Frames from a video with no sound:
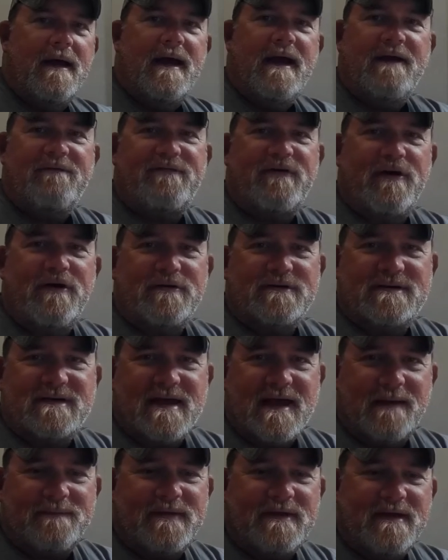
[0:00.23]
Hey folks,
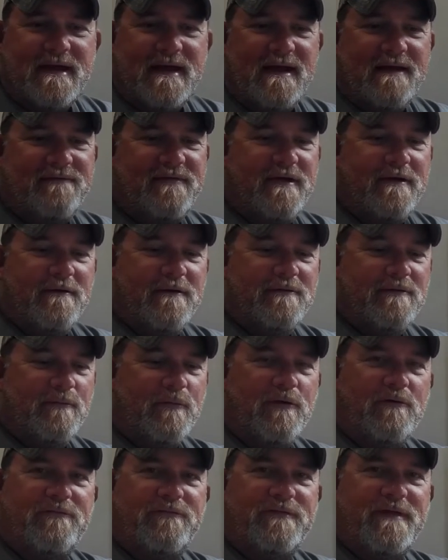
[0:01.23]
Captain Dave here in the
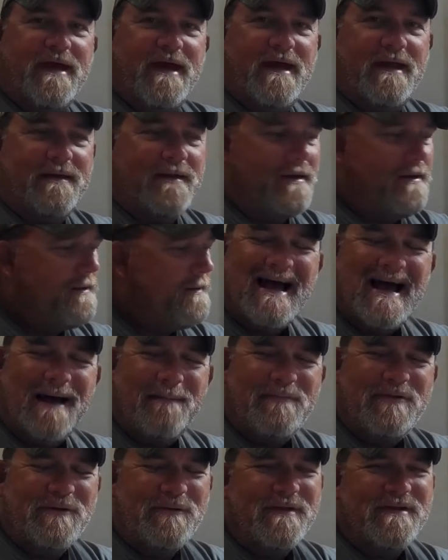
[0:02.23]
Wolf Den.
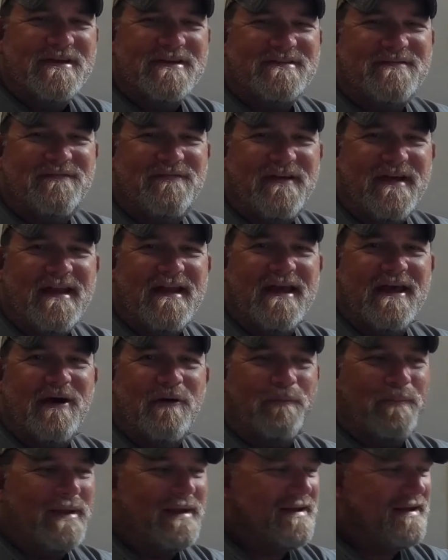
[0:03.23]
I'm doing this
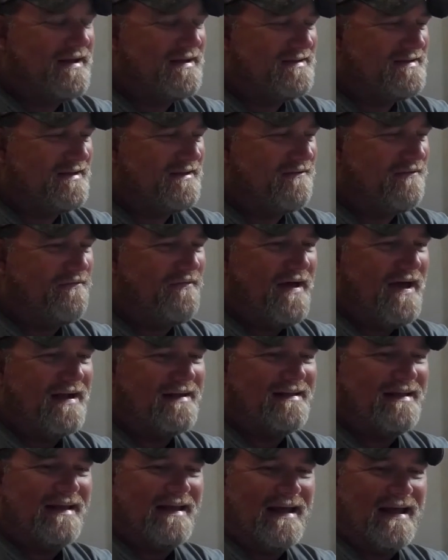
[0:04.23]
video because of the
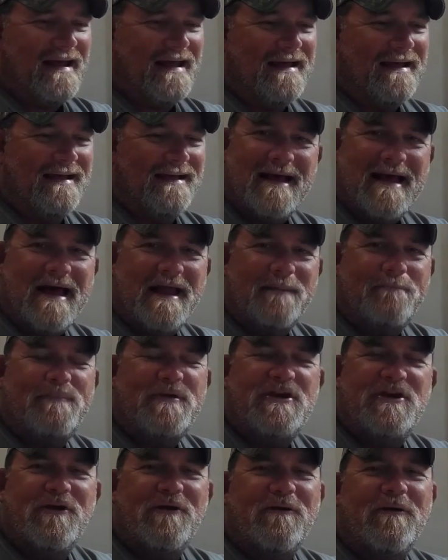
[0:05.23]
fact that out of
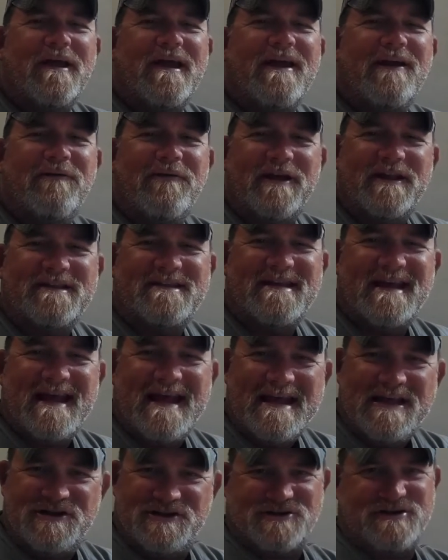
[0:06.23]
pure
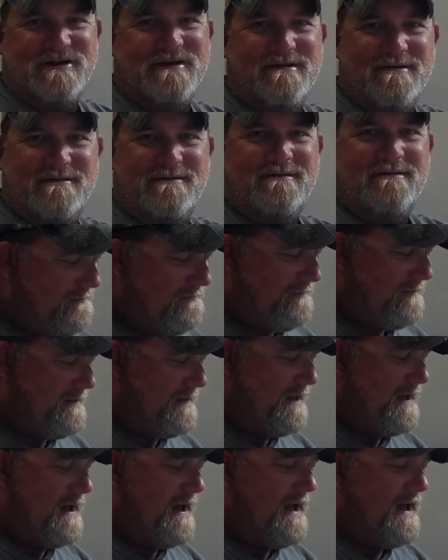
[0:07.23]
irritation,
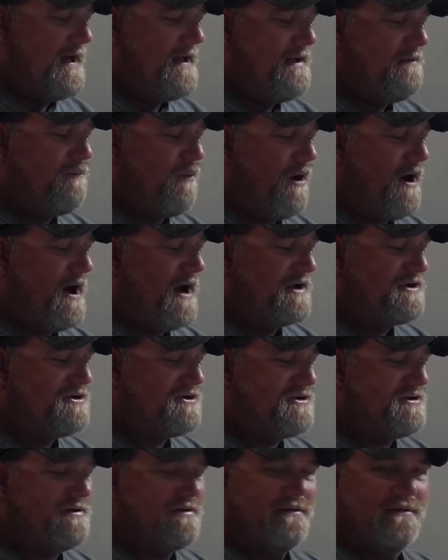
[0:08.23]
I
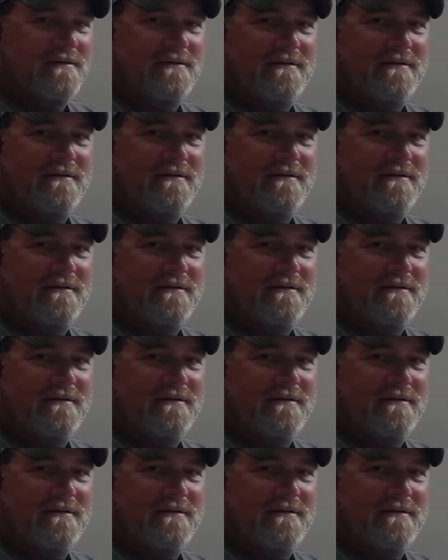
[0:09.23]
watch